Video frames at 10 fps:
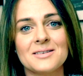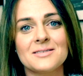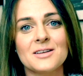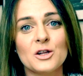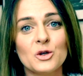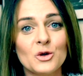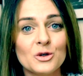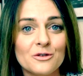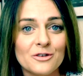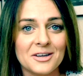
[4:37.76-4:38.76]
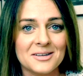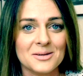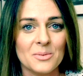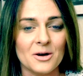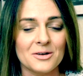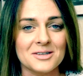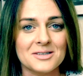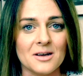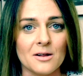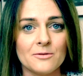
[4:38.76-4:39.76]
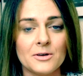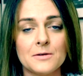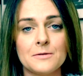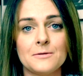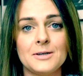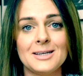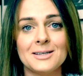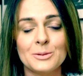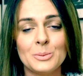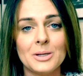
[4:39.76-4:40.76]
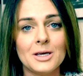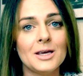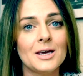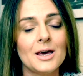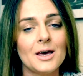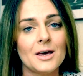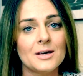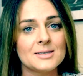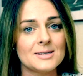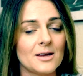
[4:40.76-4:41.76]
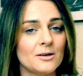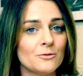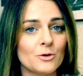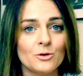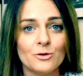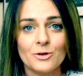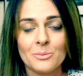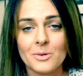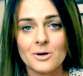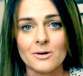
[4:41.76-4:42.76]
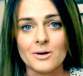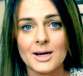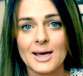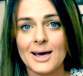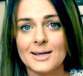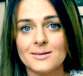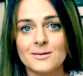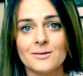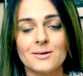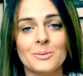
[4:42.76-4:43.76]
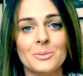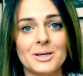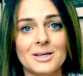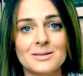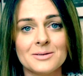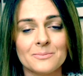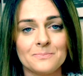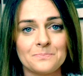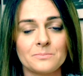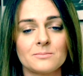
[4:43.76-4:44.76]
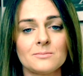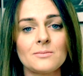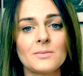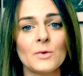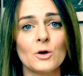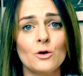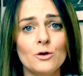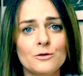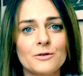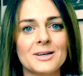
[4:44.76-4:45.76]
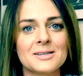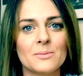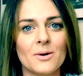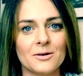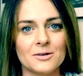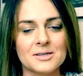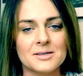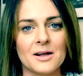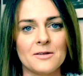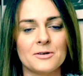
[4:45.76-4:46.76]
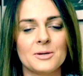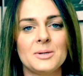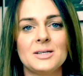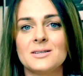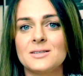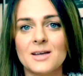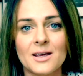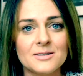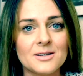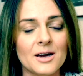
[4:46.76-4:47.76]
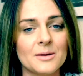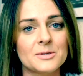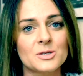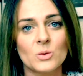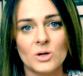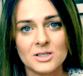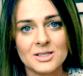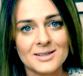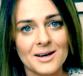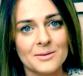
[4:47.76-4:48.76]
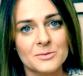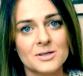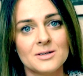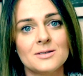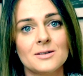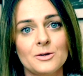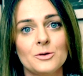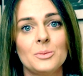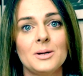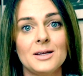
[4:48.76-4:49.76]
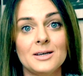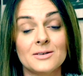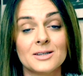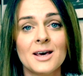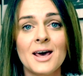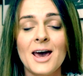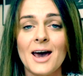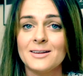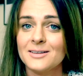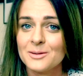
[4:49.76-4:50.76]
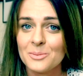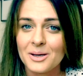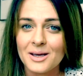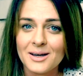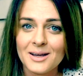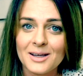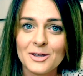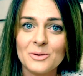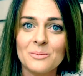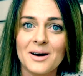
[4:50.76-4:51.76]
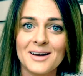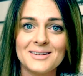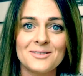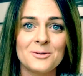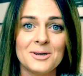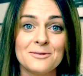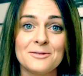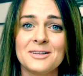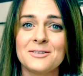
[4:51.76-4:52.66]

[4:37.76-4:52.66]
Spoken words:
tell good things about yourself. If needed be, stand in front of the mirror and repeat good things about yourself. Repeat it 10 times, 20 times until you believe it. And at the beginning you might really feel